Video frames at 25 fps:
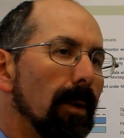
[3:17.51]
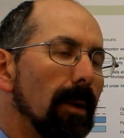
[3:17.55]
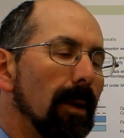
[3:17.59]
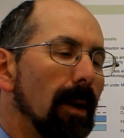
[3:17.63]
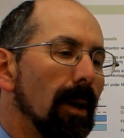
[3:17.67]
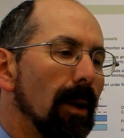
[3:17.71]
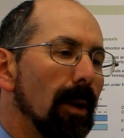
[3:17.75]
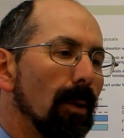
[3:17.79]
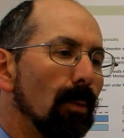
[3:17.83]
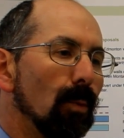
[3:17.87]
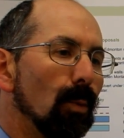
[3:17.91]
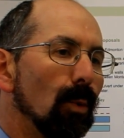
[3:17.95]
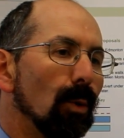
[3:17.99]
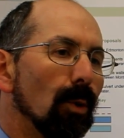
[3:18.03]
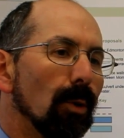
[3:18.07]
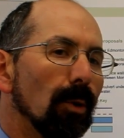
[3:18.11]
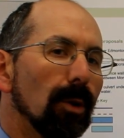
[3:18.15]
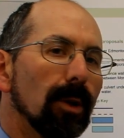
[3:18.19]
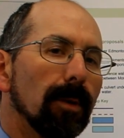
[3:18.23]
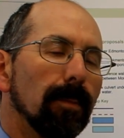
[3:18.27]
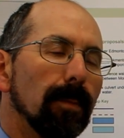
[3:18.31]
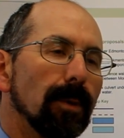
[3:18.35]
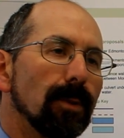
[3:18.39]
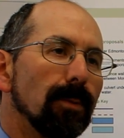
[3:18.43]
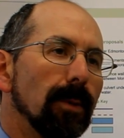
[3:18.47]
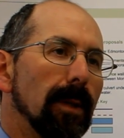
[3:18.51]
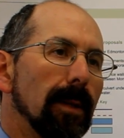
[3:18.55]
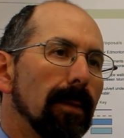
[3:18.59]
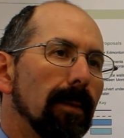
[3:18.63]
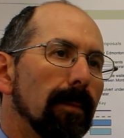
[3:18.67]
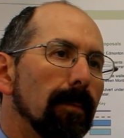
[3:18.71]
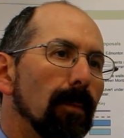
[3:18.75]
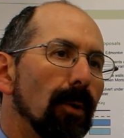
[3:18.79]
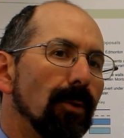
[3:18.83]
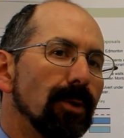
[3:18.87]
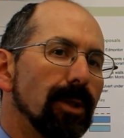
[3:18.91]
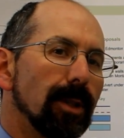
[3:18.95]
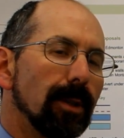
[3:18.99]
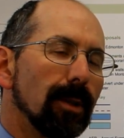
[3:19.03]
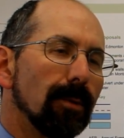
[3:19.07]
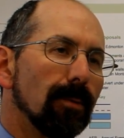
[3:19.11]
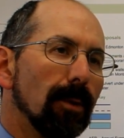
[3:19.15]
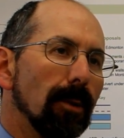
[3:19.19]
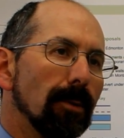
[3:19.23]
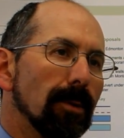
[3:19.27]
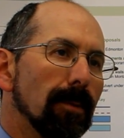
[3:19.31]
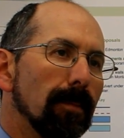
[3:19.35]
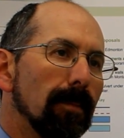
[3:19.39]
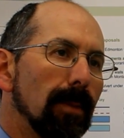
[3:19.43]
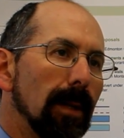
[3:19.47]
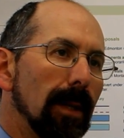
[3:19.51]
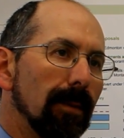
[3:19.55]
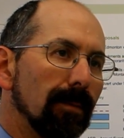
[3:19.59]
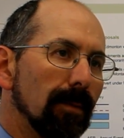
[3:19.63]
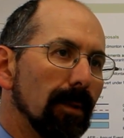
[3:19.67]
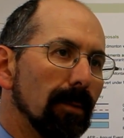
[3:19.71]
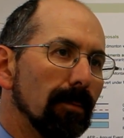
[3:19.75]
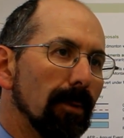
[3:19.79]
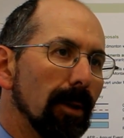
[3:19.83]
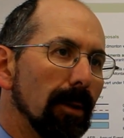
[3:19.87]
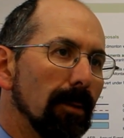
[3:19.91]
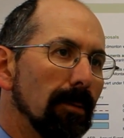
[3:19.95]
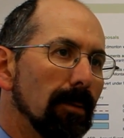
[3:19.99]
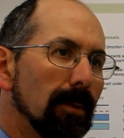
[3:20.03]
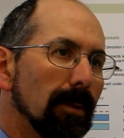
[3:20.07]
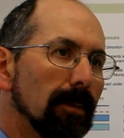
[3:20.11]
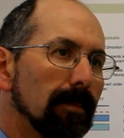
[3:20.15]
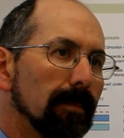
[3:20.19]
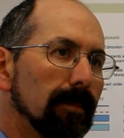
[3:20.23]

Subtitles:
Walk between Montague Road and Plevna Road,